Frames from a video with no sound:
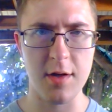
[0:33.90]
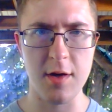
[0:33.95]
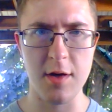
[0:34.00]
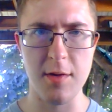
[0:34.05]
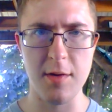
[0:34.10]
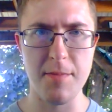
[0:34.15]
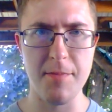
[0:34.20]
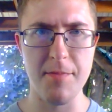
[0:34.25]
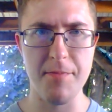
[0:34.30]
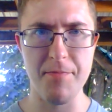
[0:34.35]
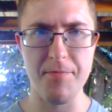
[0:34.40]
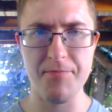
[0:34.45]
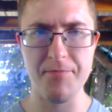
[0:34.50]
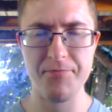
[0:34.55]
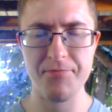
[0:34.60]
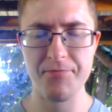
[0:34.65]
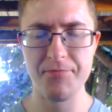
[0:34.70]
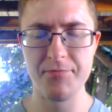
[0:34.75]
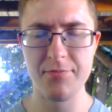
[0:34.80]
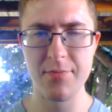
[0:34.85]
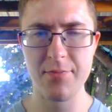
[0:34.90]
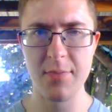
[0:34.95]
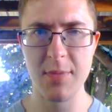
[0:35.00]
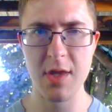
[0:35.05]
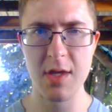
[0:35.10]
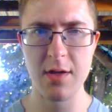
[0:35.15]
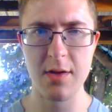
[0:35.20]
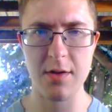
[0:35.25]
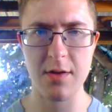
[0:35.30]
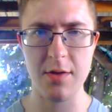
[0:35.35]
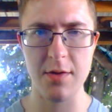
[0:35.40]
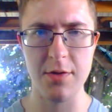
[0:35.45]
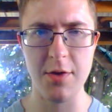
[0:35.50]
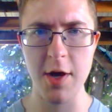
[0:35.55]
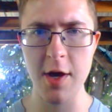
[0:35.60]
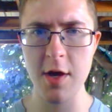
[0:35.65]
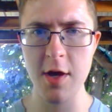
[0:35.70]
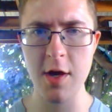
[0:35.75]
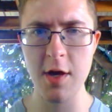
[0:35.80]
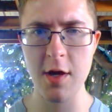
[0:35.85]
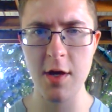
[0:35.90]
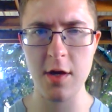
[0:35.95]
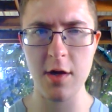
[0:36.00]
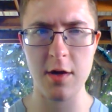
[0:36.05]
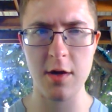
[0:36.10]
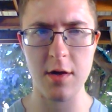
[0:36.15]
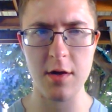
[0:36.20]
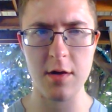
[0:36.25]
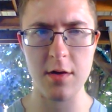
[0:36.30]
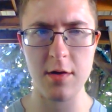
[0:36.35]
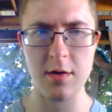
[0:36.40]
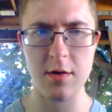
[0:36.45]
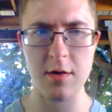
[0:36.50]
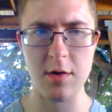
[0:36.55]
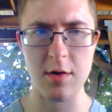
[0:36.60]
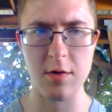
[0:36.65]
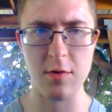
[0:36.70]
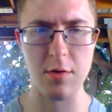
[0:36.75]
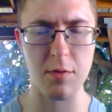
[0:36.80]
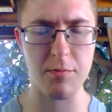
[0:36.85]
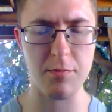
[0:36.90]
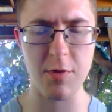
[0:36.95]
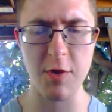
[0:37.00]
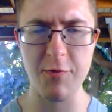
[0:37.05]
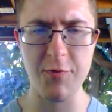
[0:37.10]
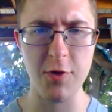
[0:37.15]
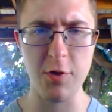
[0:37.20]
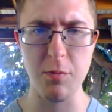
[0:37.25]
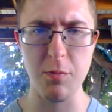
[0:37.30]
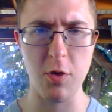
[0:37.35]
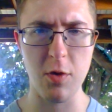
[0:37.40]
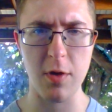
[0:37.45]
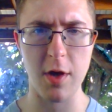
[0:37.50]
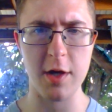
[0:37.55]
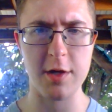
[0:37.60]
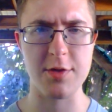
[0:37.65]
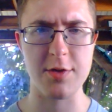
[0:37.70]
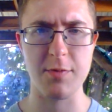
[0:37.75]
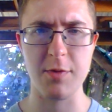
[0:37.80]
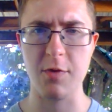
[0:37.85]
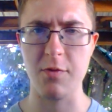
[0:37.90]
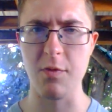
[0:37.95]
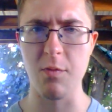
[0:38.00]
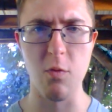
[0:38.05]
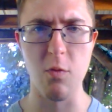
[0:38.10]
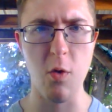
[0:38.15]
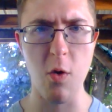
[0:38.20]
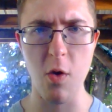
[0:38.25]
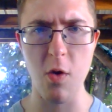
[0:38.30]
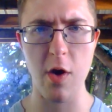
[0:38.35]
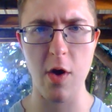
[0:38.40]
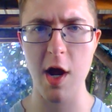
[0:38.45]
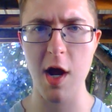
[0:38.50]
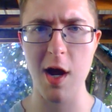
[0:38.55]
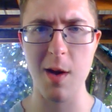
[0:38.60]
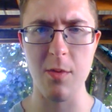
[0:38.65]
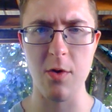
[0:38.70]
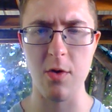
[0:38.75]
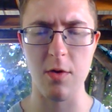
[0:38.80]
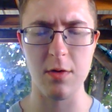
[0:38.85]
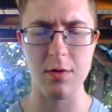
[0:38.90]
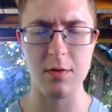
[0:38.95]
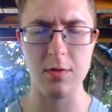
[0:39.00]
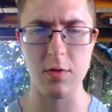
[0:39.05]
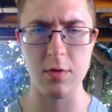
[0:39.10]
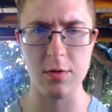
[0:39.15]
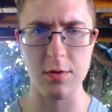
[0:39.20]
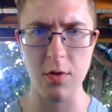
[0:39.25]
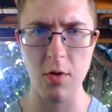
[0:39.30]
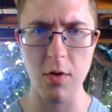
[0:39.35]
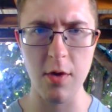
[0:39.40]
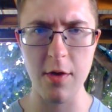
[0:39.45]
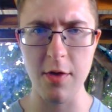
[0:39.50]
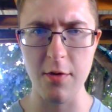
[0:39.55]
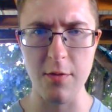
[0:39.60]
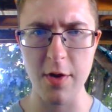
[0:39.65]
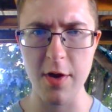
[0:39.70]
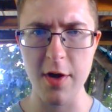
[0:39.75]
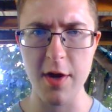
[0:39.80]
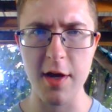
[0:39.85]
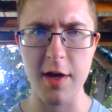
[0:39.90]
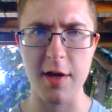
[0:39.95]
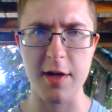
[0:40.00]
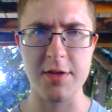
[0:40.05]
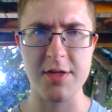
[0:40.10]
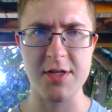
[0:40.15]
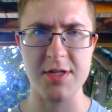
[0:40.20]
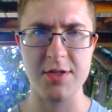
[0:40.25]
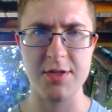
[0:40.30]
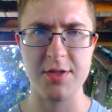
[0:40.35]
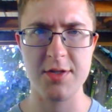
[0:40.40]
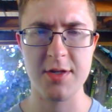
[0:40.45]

um, they are they feel more like something from Warhammer or, Lord of the Rings,